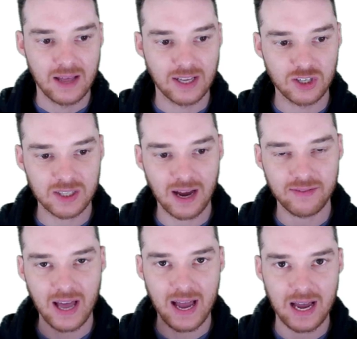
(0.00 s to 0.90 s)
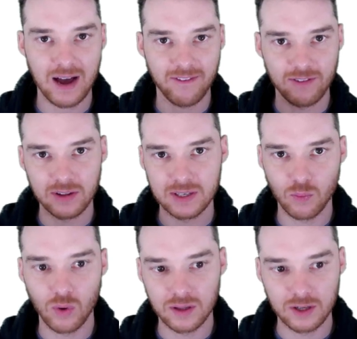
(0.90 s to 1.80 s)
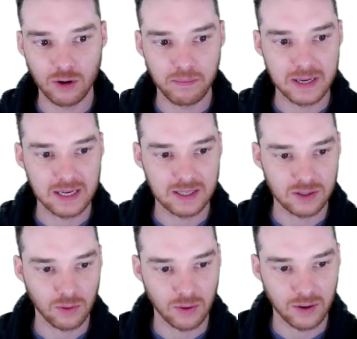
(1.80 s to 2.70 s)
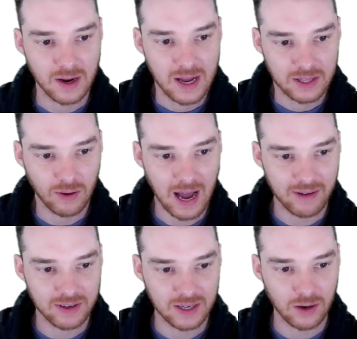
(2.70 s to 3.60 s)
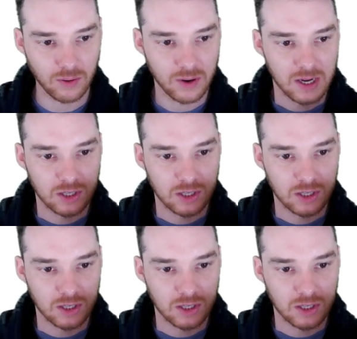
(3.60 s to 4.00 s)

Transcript: they just have the AI fill in one little piece, or they'll have it, you know,